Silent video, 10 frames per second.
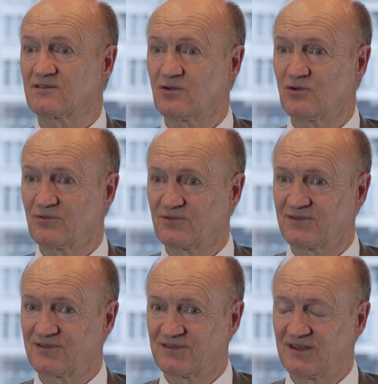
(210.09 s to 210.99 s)
So
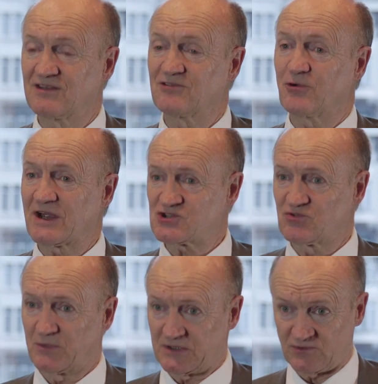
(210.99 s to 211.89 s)
the
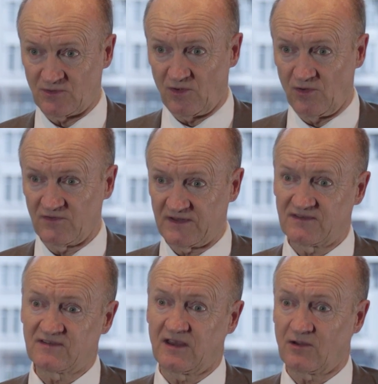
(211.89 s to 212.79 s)
interaction between all
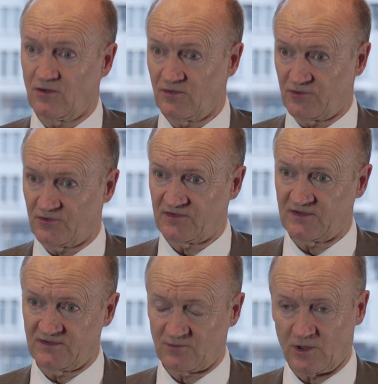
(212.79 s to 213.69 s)
these
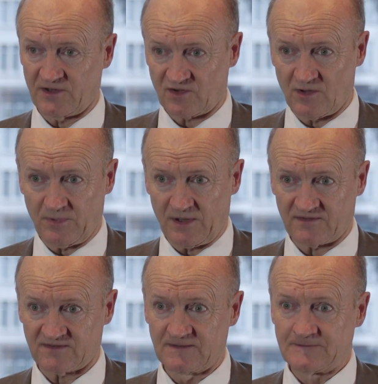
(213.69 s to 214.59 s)
stakeholders is quite
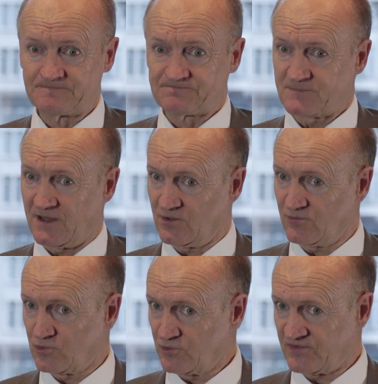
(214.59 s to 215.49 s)
complex. And
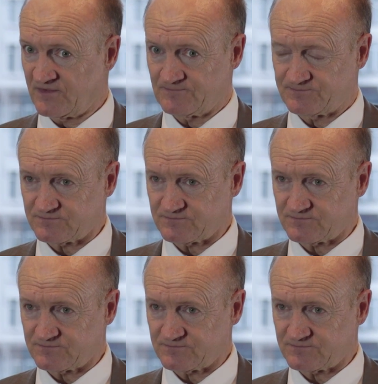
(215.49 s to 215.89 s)
of course,